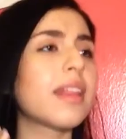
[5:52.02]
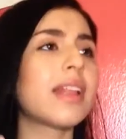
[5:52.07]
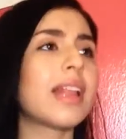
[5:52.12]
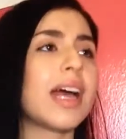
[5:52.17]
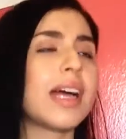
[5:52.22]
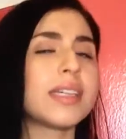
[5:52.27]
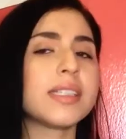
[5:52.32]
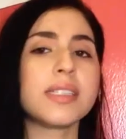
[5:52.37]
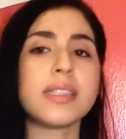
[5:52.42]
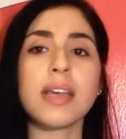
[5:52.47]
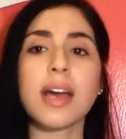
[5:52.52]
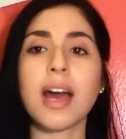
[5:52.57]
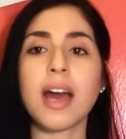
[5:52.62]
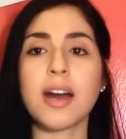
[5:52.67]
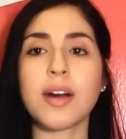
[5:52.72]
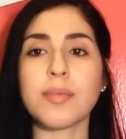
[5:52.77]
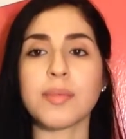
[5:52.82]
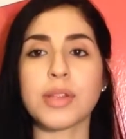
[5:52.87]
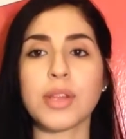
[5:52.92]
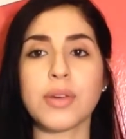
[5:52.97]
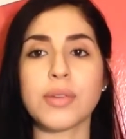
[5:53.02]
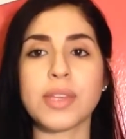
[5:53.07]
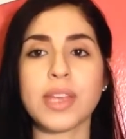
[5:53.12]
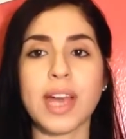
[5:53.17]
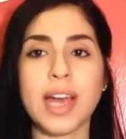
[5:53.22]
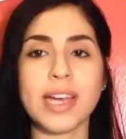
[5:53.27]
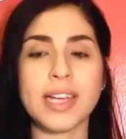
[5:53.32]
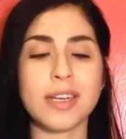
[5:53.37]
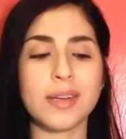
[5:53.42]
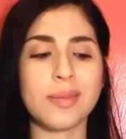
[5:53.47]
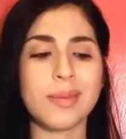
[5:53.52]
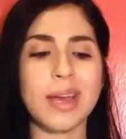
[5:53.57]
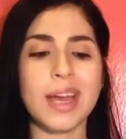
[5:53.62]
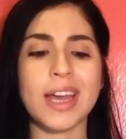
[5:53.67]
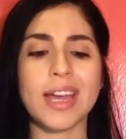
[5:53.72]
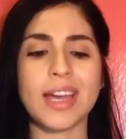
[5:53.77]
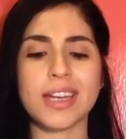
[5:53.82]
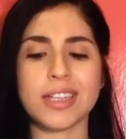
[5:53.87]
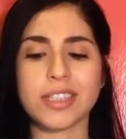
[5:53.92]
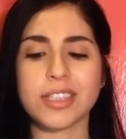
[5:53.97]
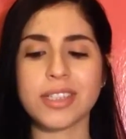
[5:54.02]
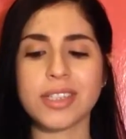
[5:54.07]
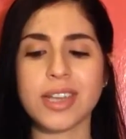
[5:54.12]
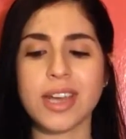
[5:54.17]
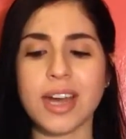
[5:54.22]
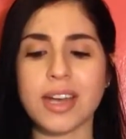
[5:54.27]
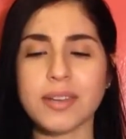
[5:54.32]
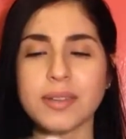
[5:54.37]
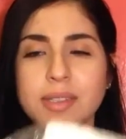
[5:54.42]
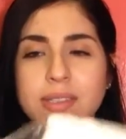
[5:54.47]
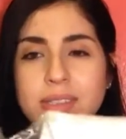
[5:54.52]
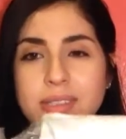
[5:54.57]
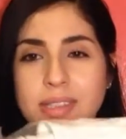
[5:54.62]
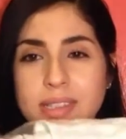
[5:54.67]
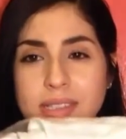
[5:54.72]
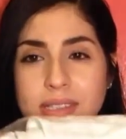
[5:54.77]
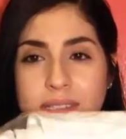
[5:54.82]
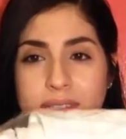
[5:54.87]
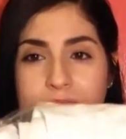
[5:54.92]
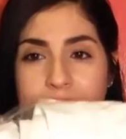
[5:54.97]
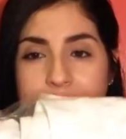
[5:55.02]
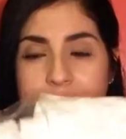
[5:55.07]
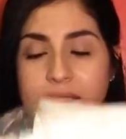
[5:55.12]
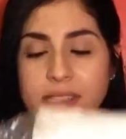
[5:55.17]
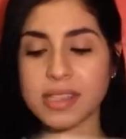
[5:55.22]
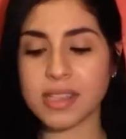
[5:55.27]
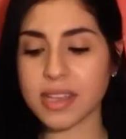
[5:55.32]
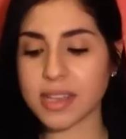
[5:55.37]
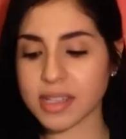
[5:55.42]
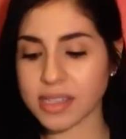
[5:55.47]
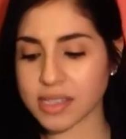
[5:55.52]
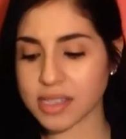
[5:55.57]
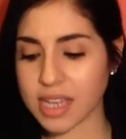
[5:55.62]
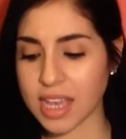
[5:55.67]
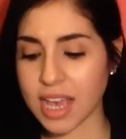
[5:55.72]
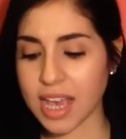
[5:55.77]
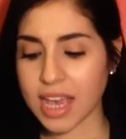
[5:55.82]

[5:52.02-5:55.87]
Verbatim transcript: the last um, clothing item I actually got, it's this.